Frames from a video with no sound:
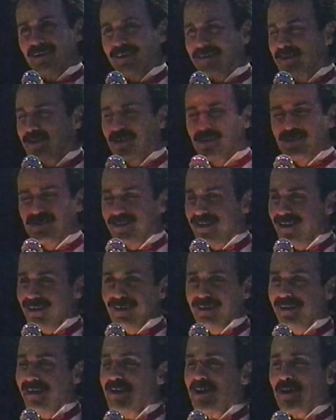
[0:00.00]
Just
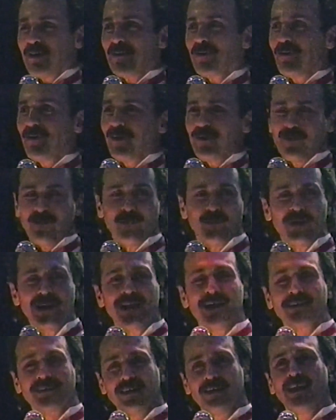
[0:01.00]
kidding.
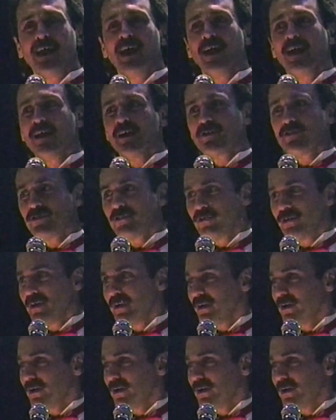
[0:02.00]
We at the dais